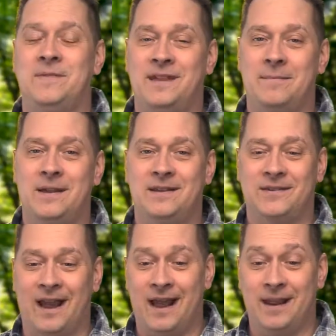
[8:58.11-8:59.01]
That means
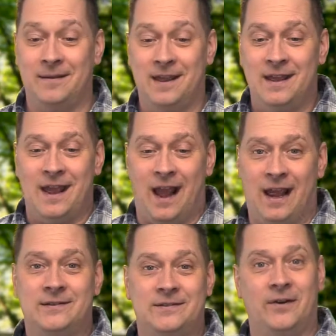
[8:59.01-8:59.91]
I,
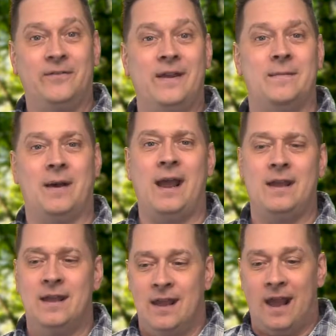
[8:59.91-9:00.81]
I serve him. I,
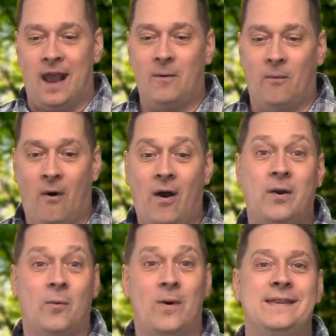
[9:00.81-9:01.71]
I walk
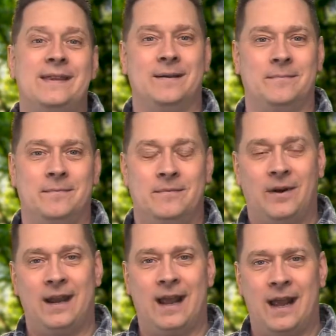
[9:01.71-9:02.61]
with him,
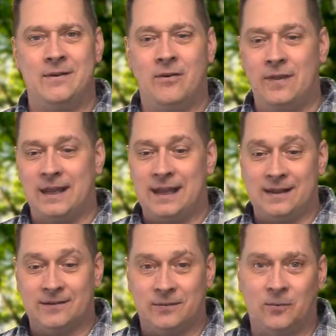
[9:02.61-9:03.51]
right? I know that he
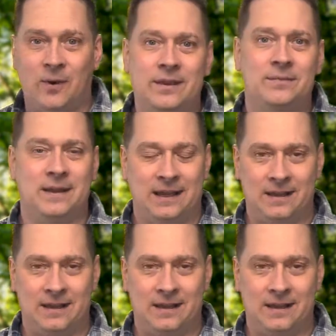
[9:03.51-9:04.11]
is with me.